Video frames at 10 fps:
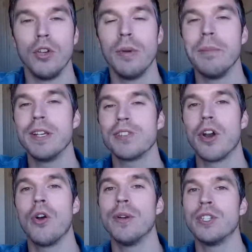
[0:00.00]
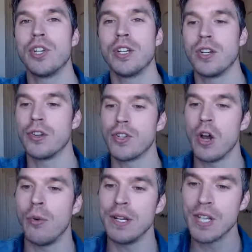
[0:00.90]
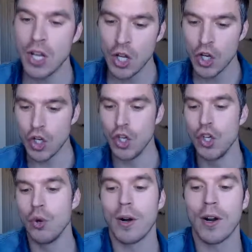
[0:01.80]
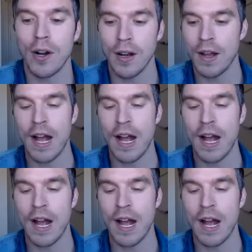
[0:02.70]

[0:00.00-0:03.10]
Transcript: Human beings are always changing. There's always newer,